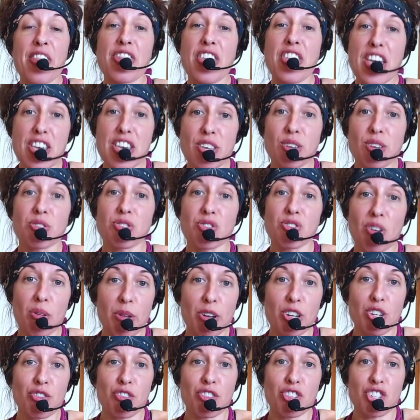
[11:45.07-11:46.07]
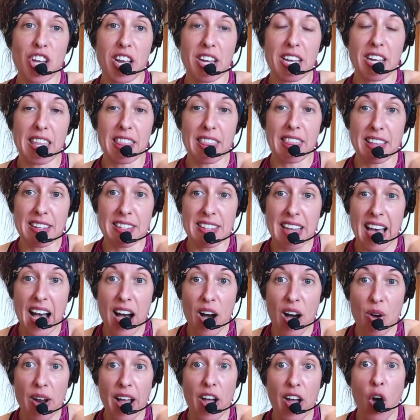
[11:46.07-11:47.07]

thank you so much for checking this out.